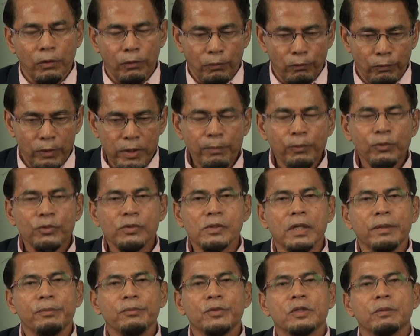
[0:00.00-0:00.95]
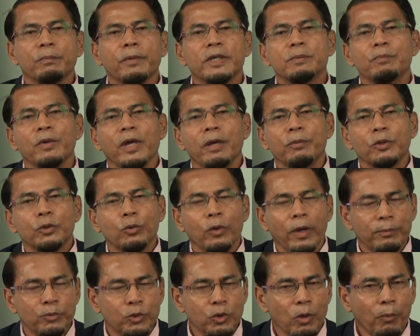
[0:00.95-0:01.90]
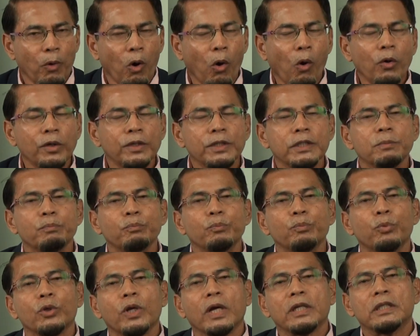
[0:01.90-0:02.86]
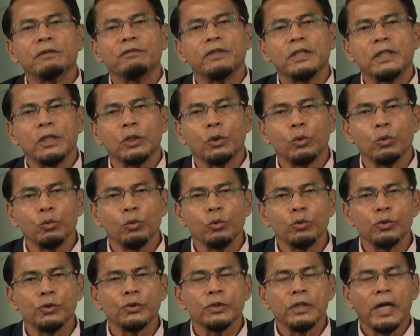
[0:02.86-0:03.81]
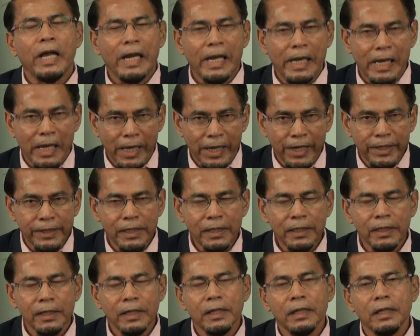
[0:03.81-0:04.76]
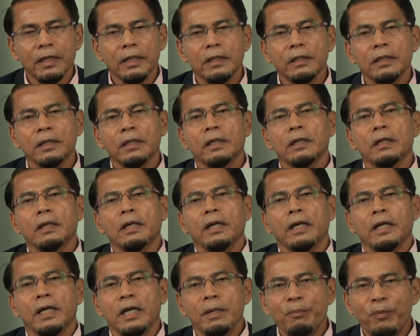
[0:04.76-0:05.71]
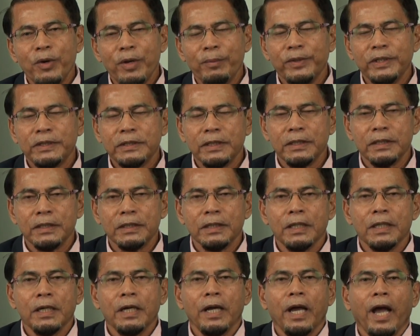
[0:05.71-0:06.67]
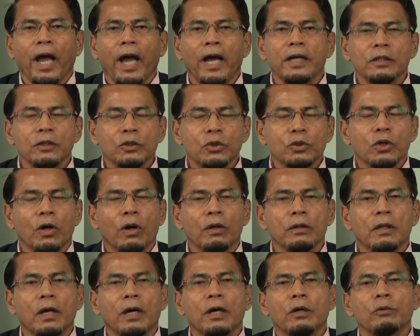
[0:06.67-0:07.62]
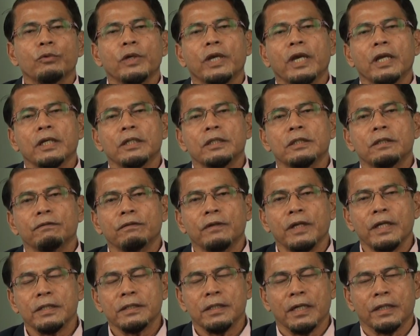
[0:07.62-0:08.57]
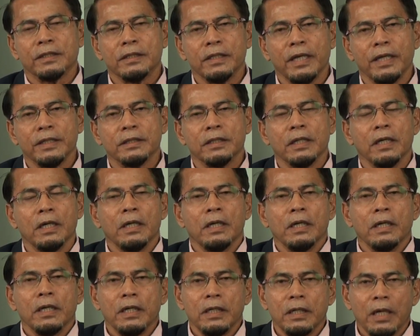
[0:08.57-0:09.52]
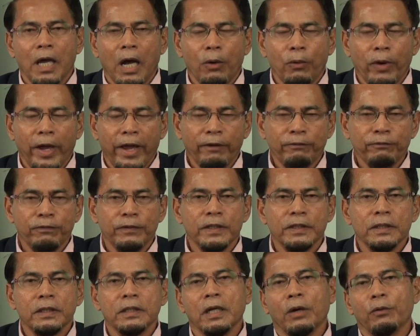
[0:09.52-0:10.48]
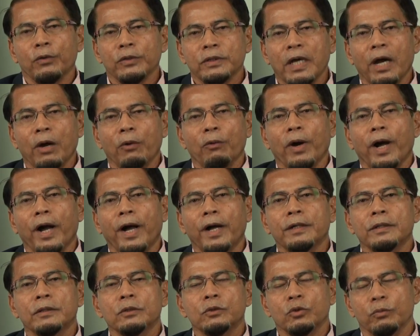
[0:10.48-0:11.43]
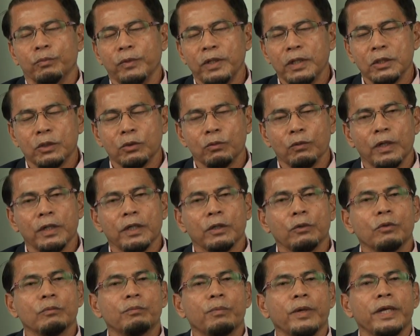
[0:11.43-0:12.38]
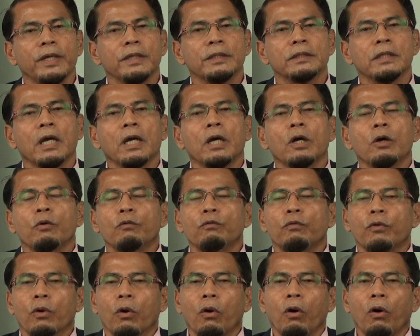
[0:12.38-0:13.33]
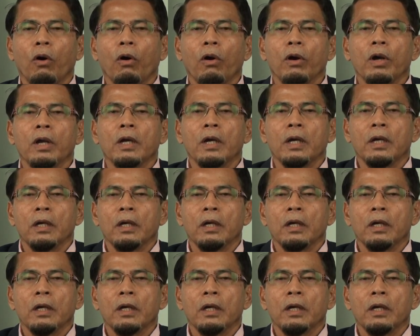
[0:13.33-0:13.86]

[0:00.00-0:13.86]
we Muslims must be able to absorb all these productivity tools, learn it, implement it, and inshallah we can achieve great success in our effort, in our da'wah, to make this world a good place for all